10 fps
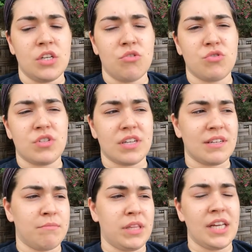use the
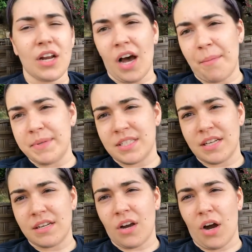complete
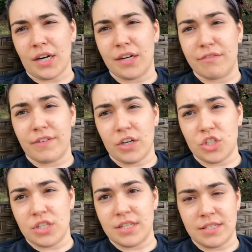opposite cognitive
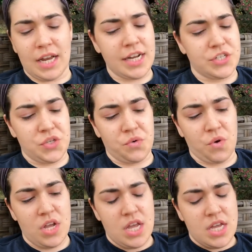functions as I do,
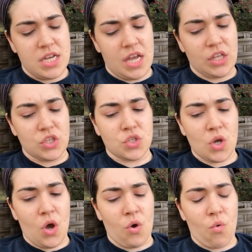and
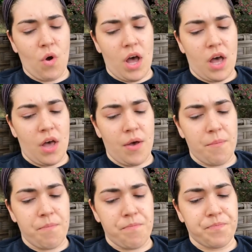so
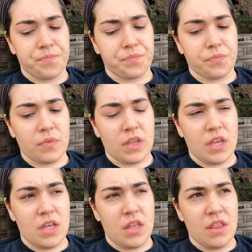um,
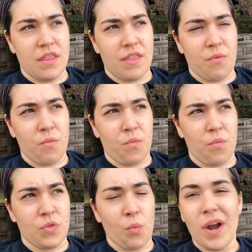the,
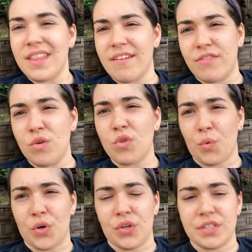the way they view the
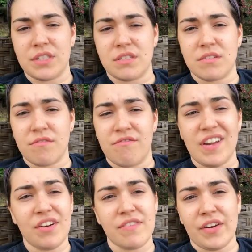world is
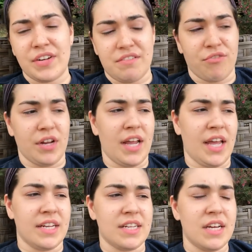very, very different,
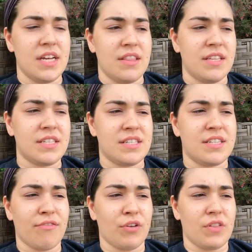and this is
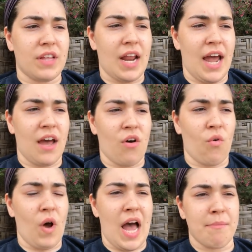different than
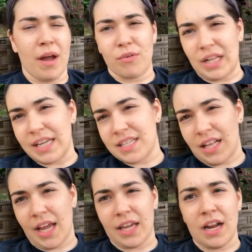how I might relate to
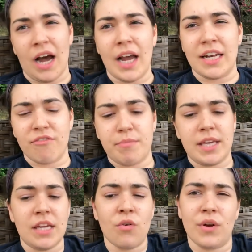like an I N F
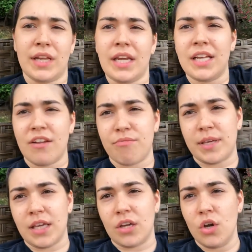P or an E N F
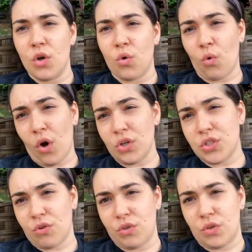P who
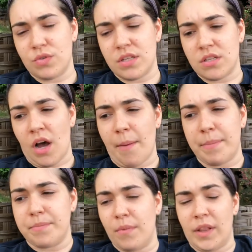also uses op
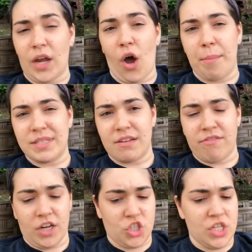like opposite
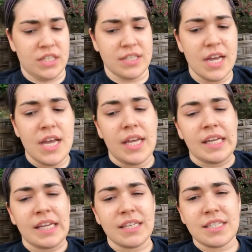functions.
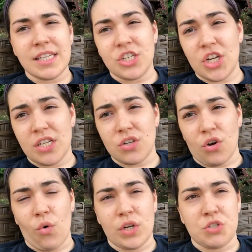E S T Js
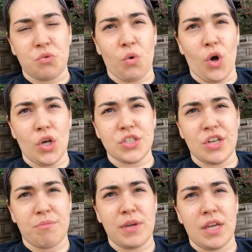are going to
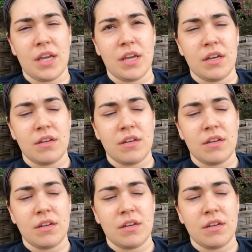also be,